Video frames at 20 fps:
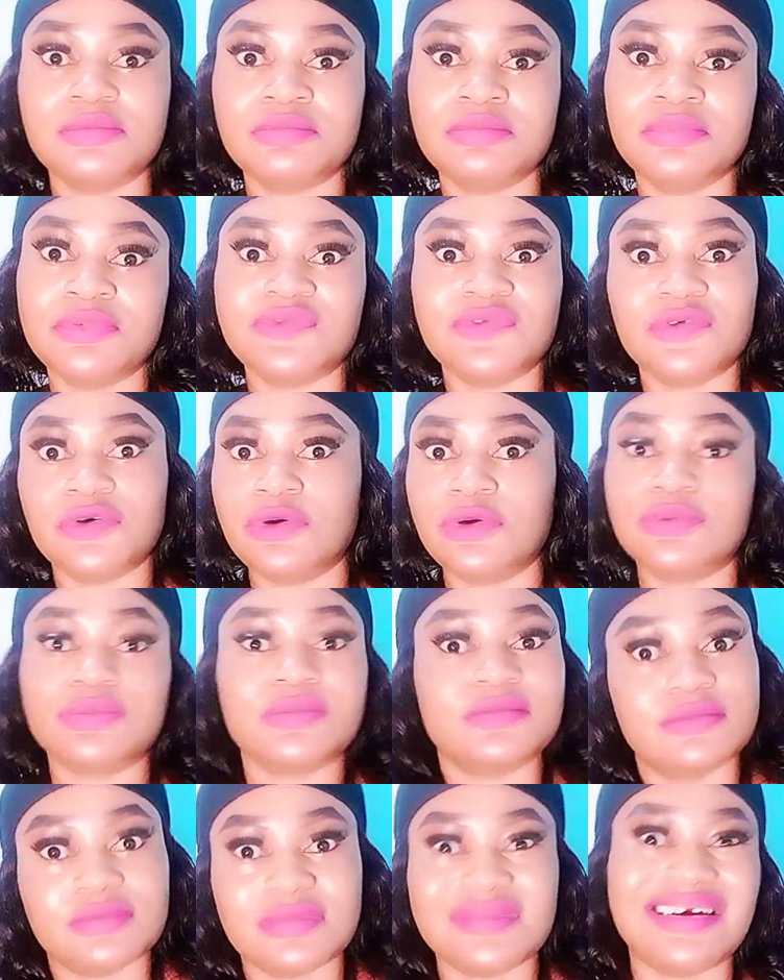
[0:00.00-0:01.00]

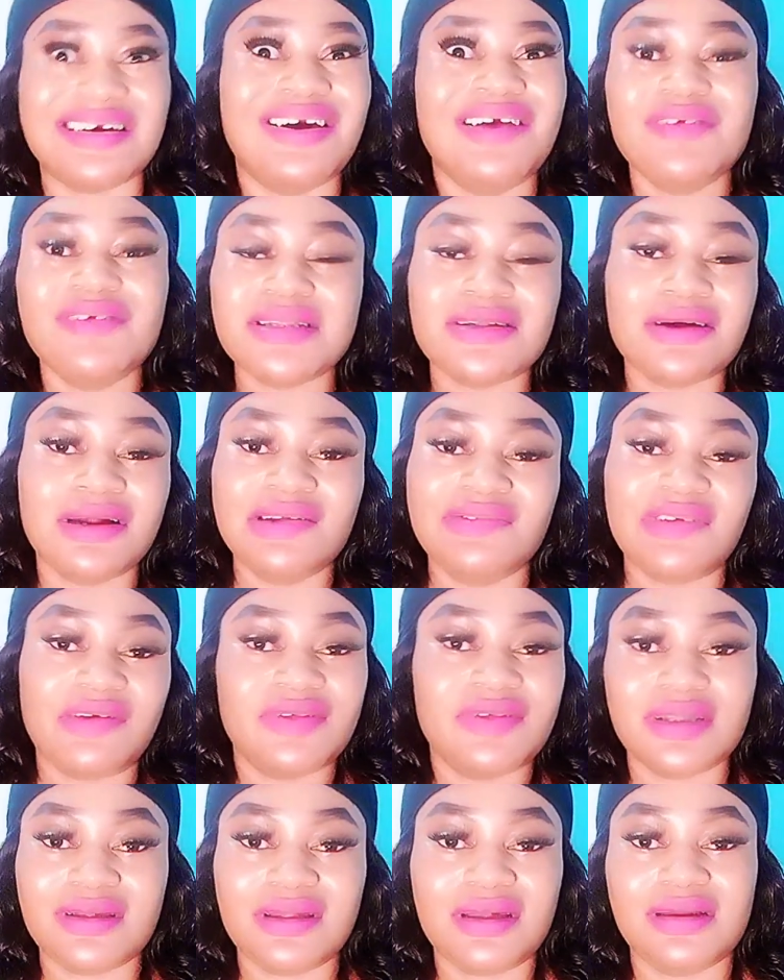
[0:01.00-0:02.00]
before everything. I'll leave
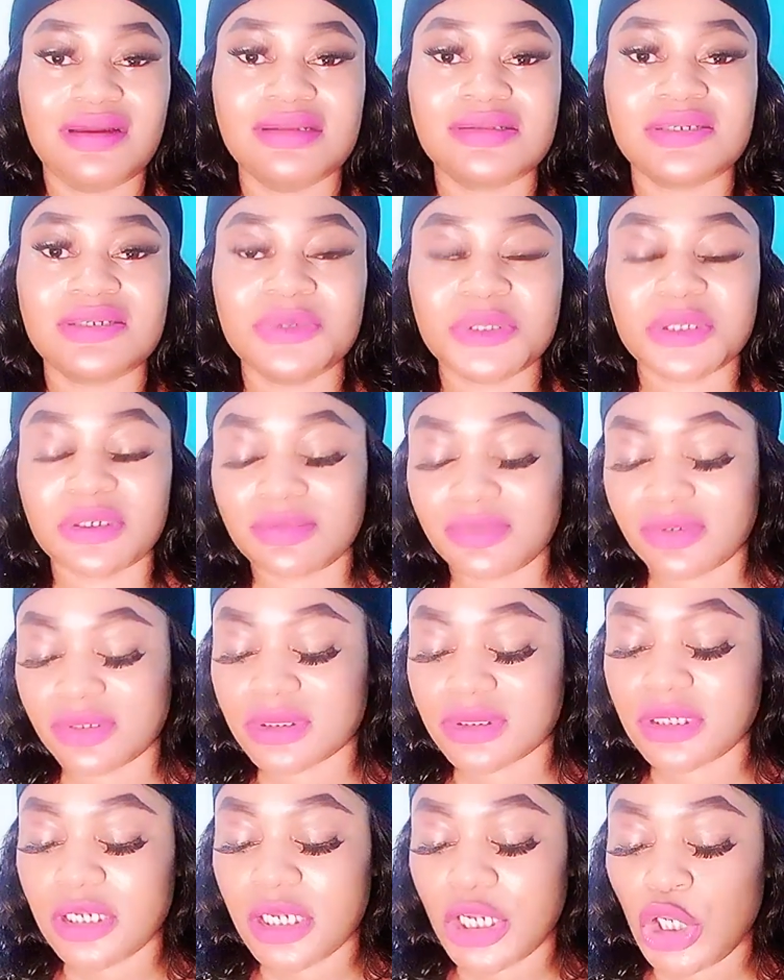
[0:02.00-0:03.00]
everything in the description
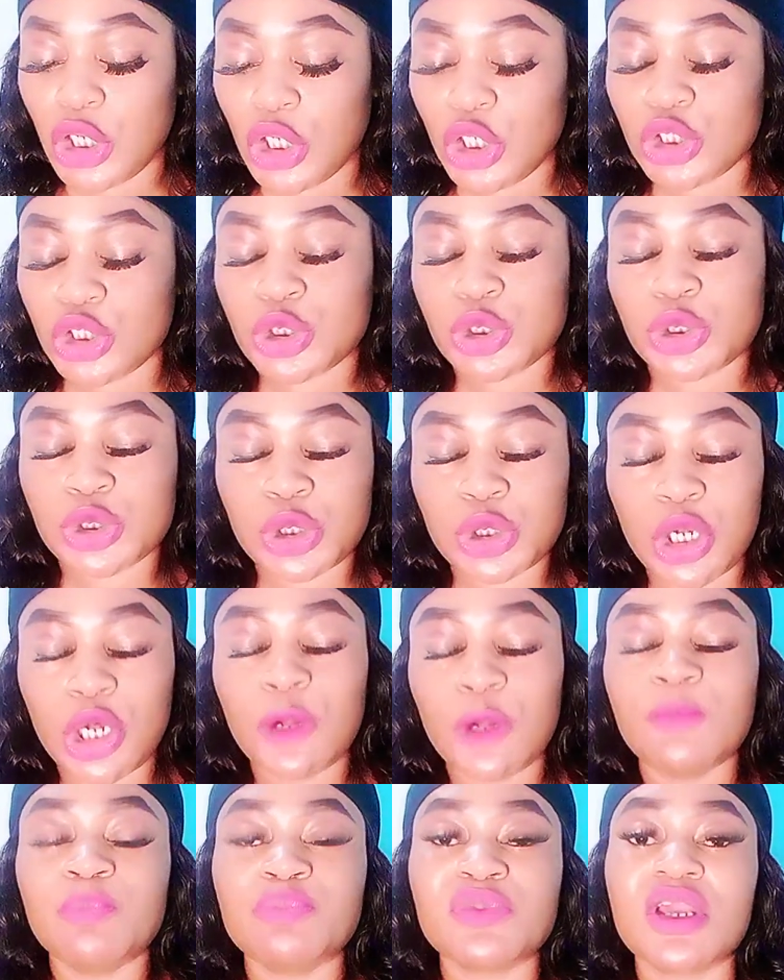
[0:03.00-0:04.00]
box.
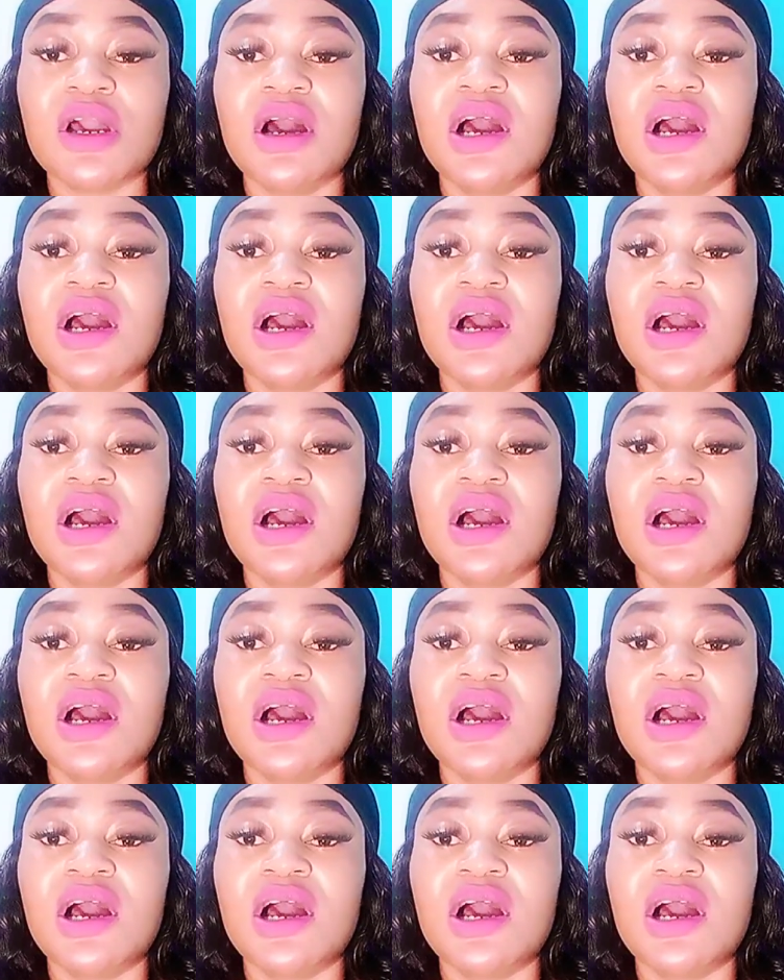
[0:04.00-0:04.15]
So